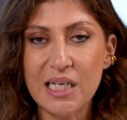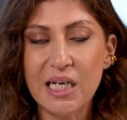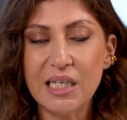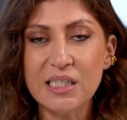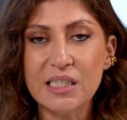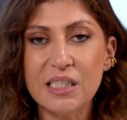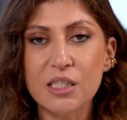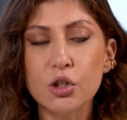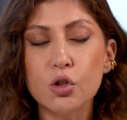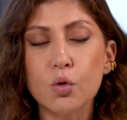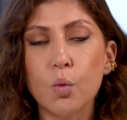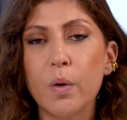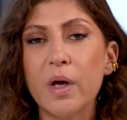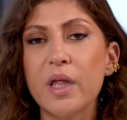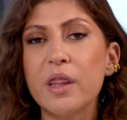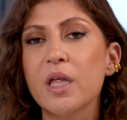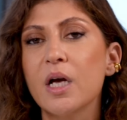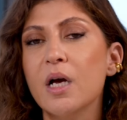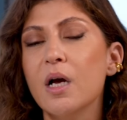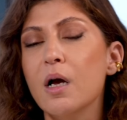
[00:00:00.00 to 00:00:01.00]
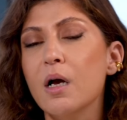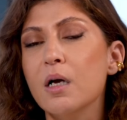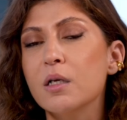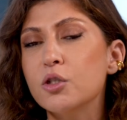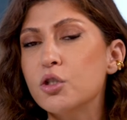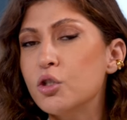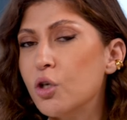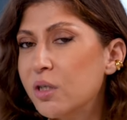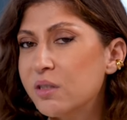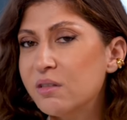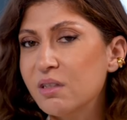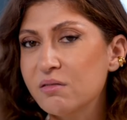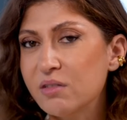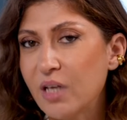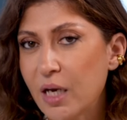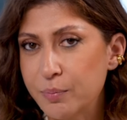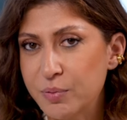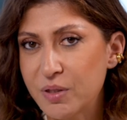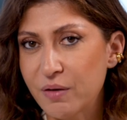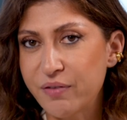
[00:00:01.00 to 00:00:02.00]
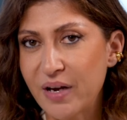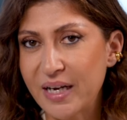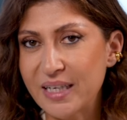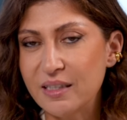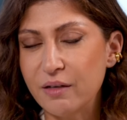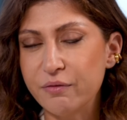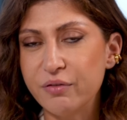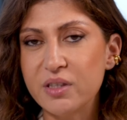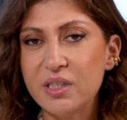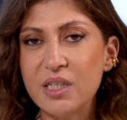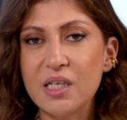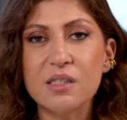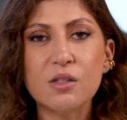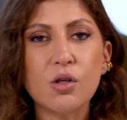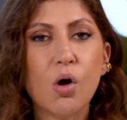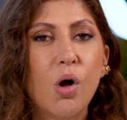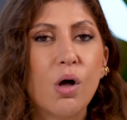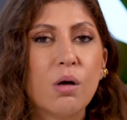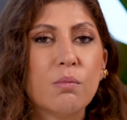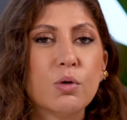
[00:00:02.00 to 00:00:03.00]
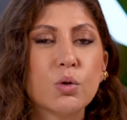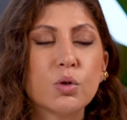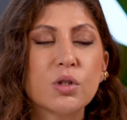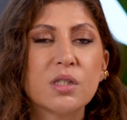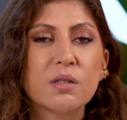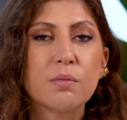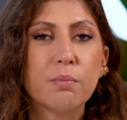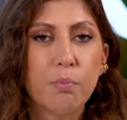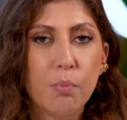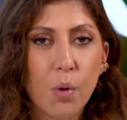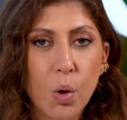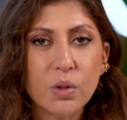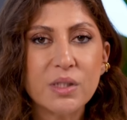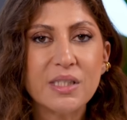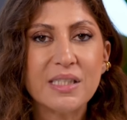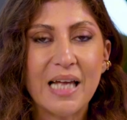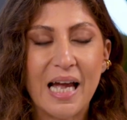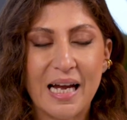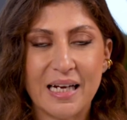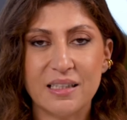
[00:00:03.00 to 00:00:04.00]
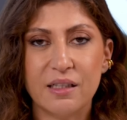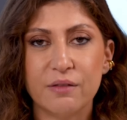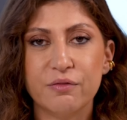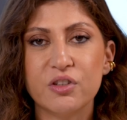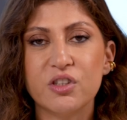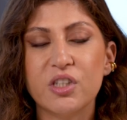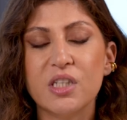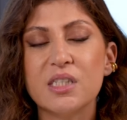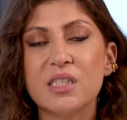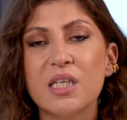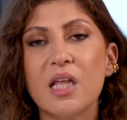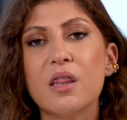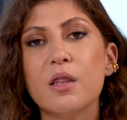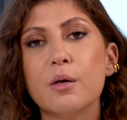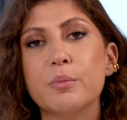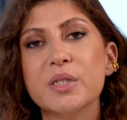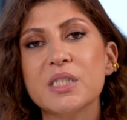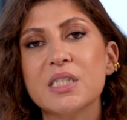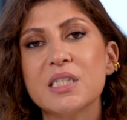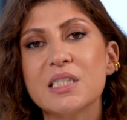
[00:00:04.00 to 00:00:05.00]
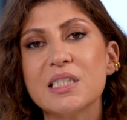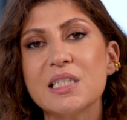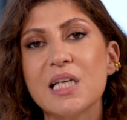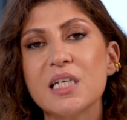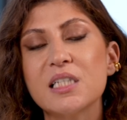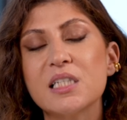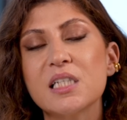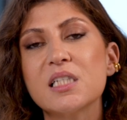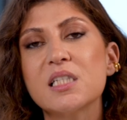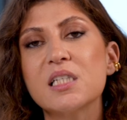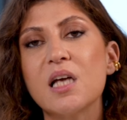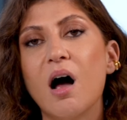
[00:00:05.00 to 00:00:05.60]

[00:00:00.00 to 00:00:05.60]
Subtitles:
license with certain types of activities. Almost most activities in the business license